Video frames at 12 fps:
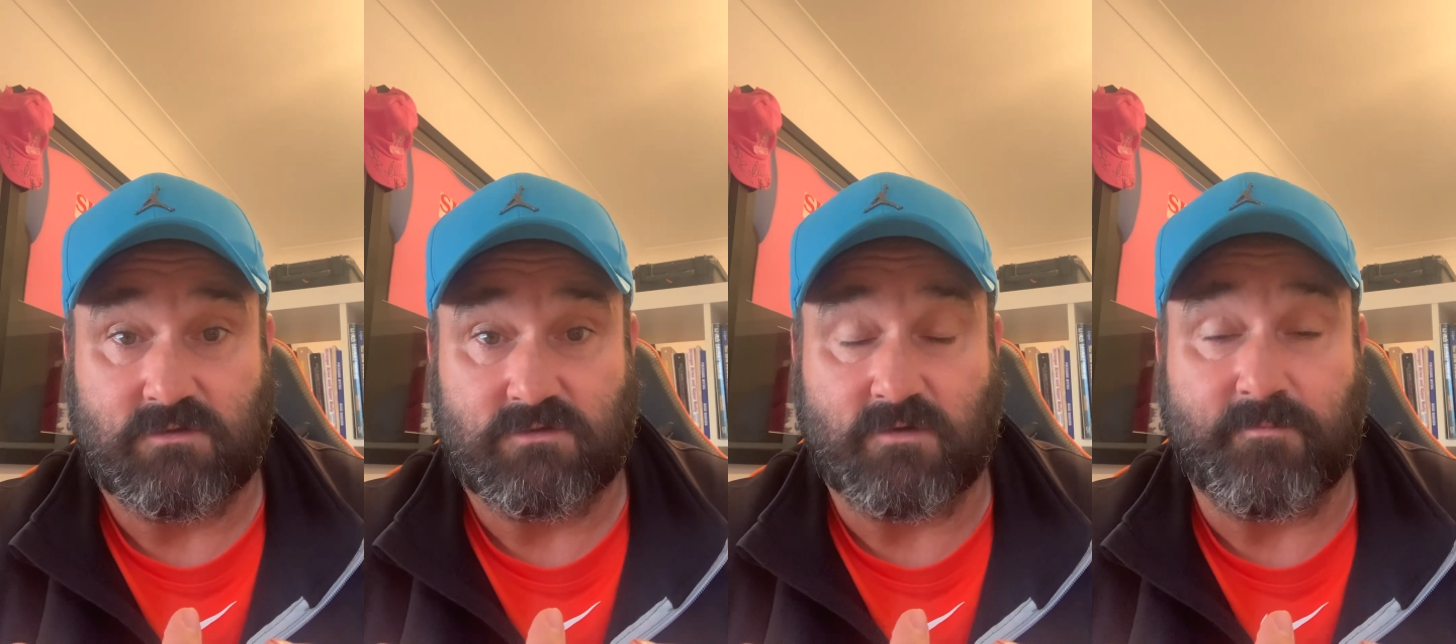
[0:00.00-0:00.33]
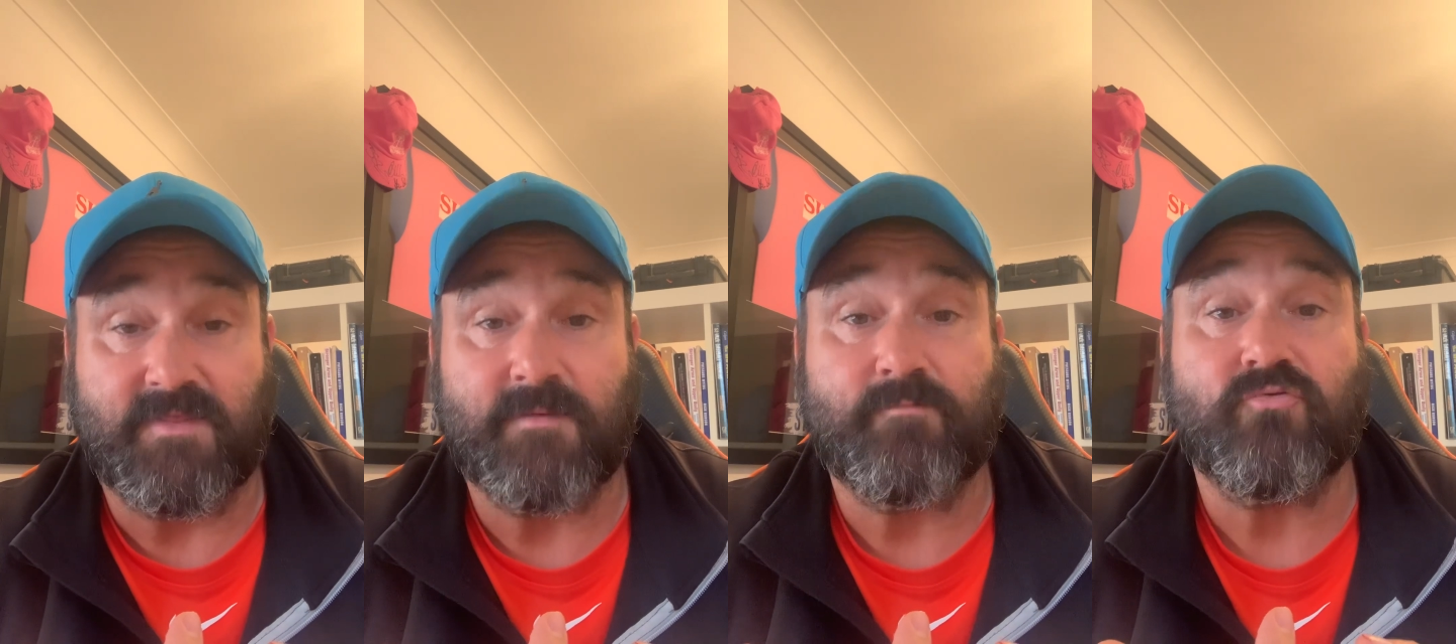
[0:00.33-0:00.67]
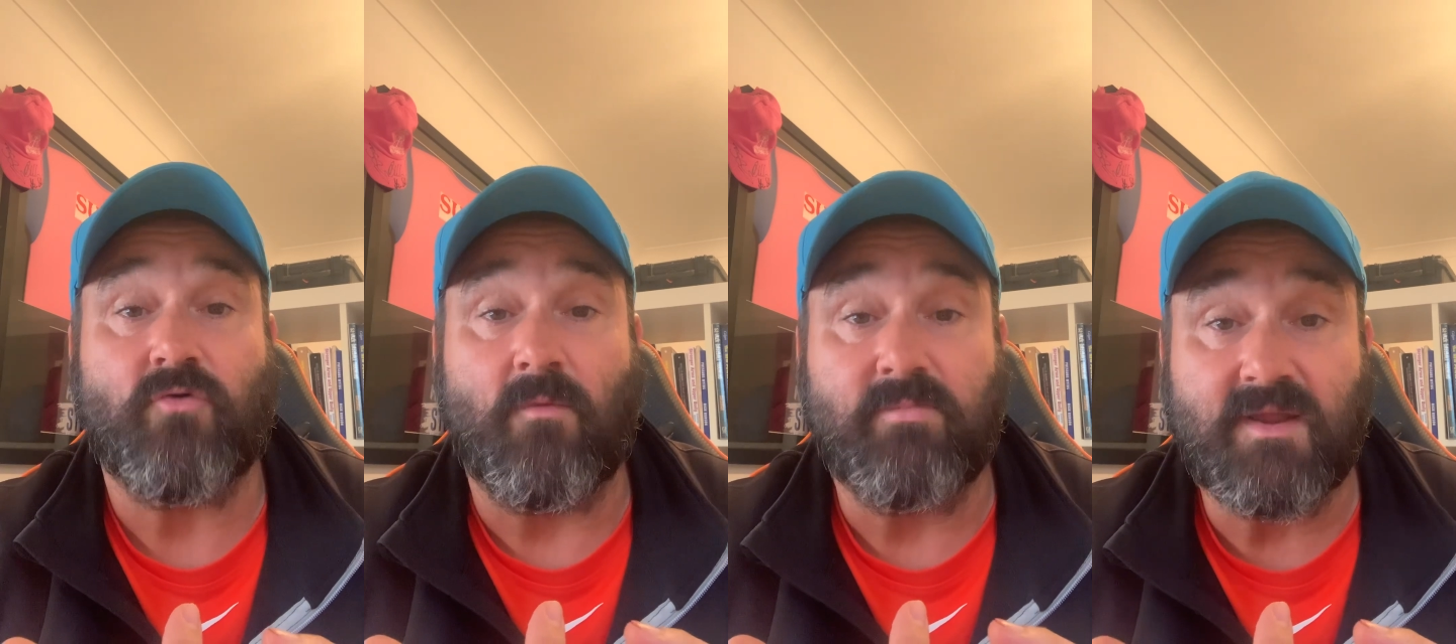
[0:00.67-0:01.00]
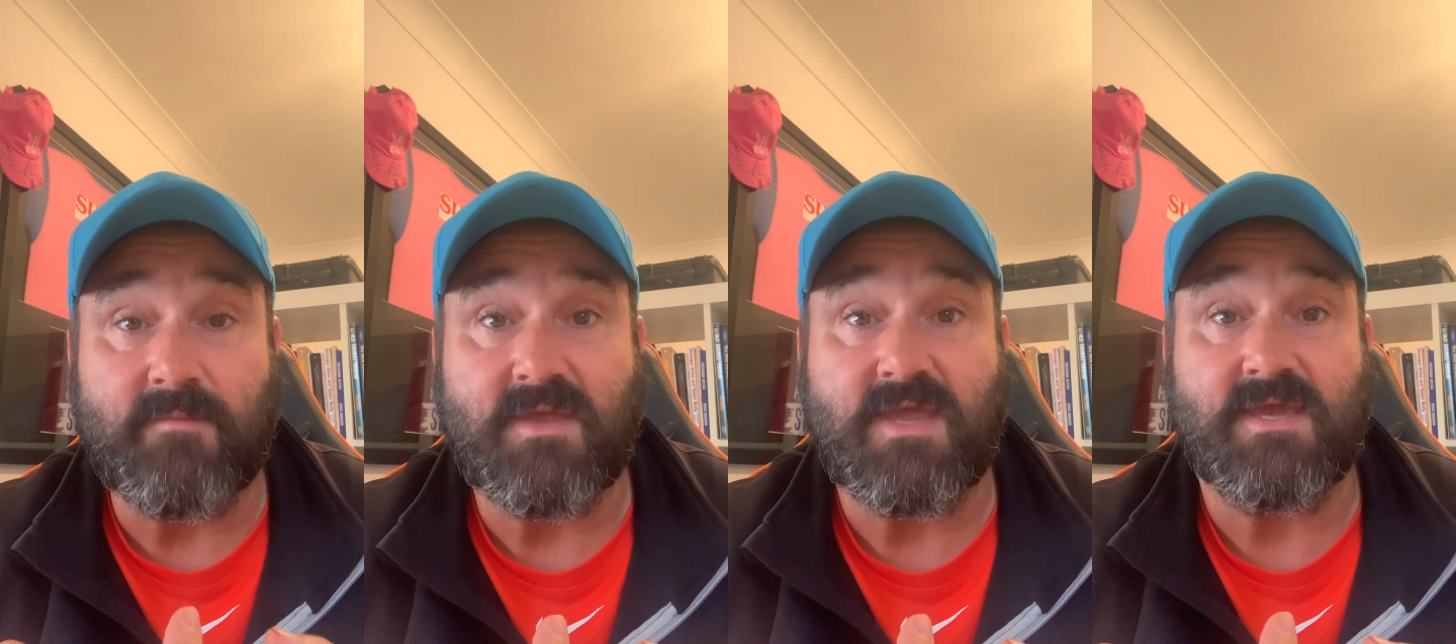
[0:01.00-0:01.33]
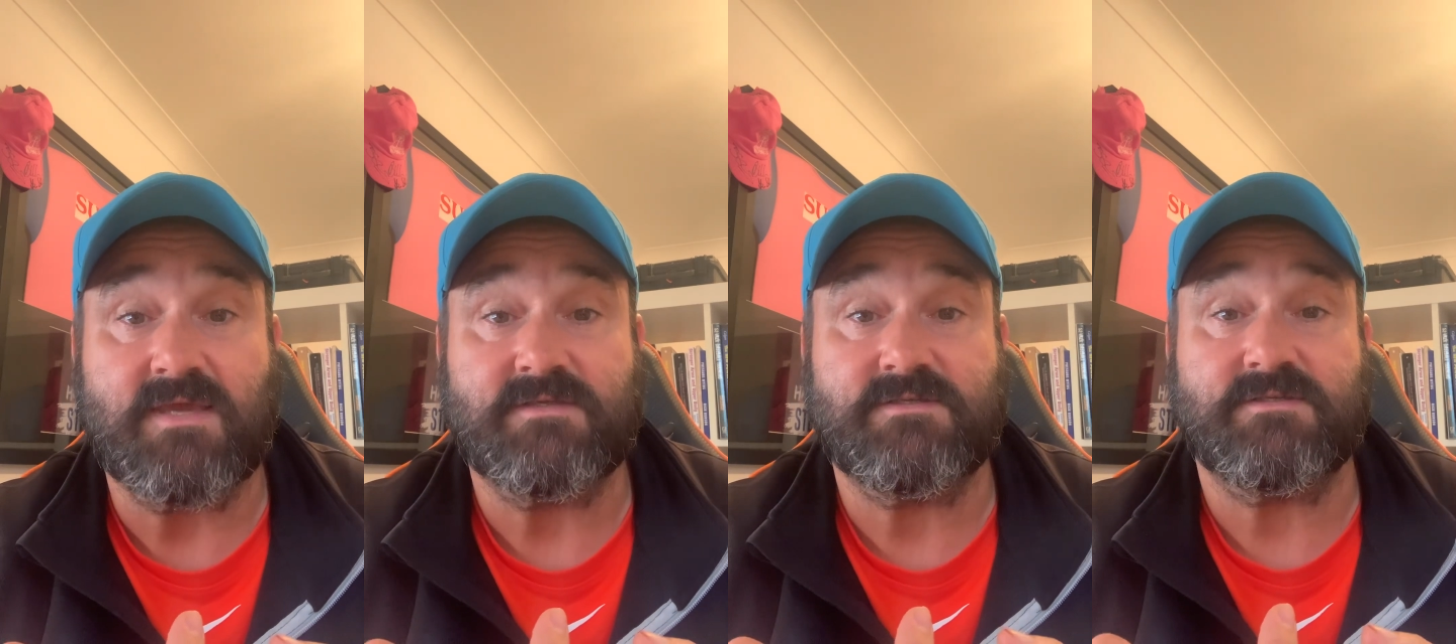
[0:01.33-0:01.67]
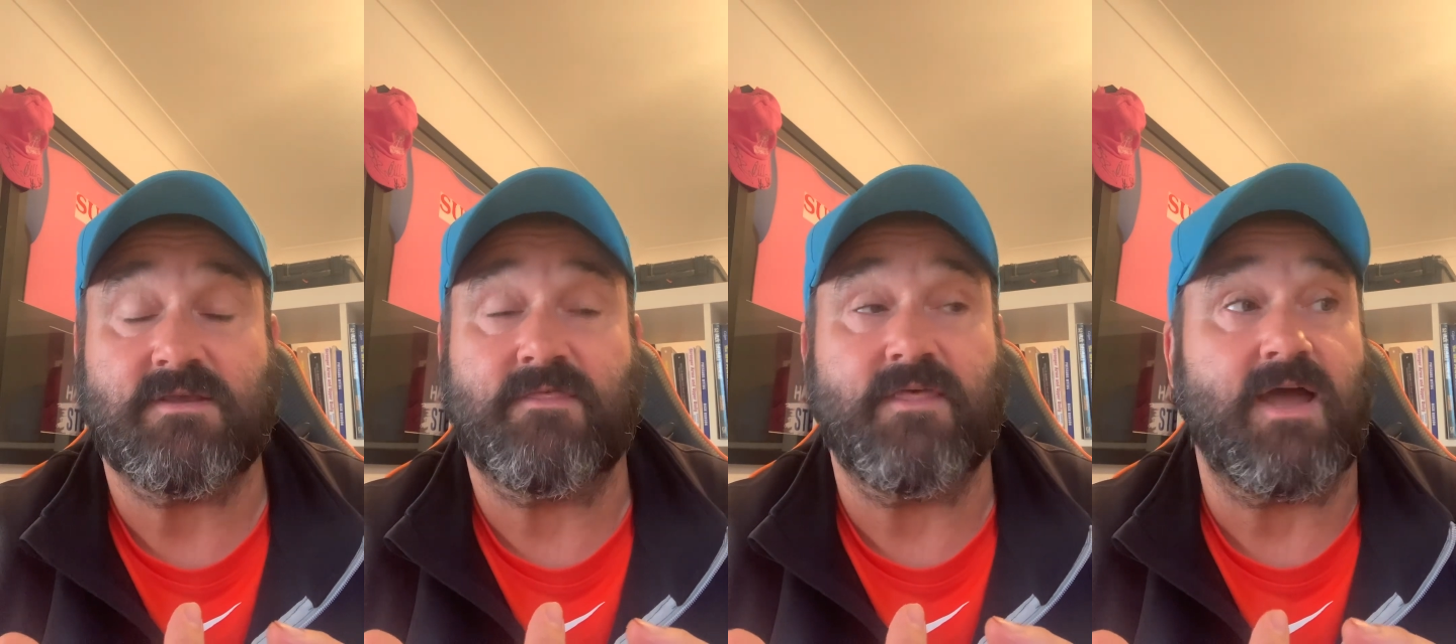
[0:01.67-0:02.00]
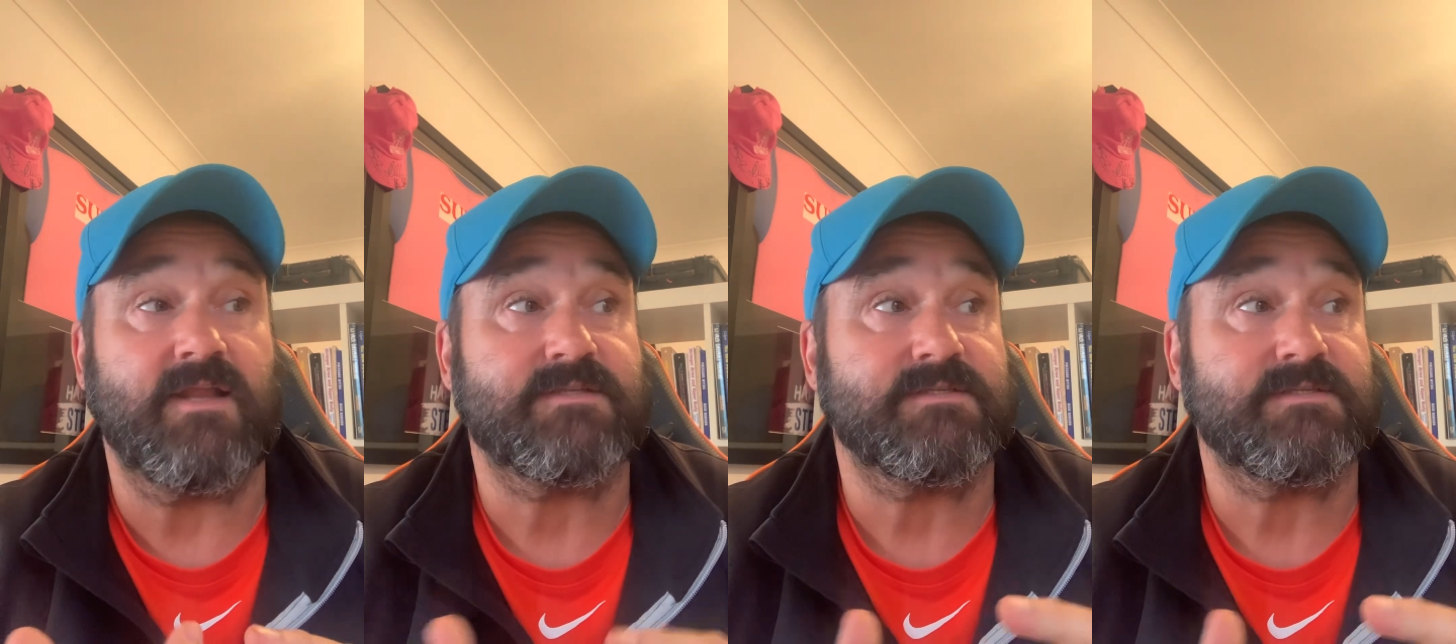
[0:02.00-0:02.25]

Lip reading: So the problem is that